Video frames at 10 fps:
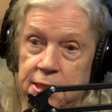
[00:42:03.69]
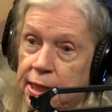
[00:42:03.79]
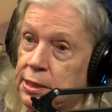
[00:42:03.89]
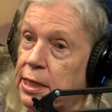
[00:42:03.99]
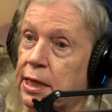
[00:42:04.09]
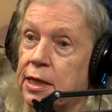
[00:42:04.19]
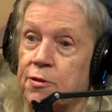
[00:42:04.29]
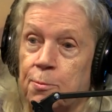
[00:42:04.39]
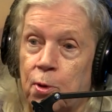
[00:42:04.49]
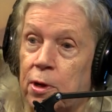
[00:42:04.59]
technique in
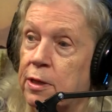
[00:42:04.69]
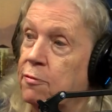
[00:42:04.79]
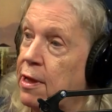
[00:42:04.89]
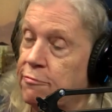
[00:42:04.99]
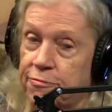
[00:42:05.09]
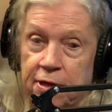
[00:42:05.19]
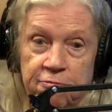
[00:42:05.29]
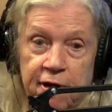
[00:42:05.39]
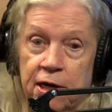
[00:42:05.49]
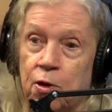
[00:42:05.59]
the book and they've
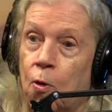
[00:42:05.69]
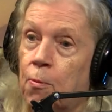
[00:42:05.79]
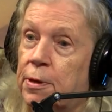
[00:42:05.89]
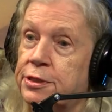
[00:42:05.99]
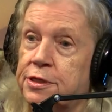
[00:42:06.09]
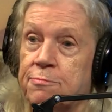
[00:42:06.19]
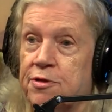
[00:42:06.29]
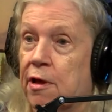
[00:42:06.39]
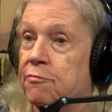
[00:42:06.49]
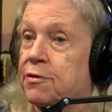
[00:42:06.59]
invented a whole bunch
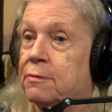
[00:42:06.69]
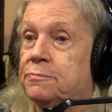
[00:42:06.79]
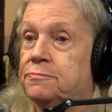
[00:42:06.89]
themselves.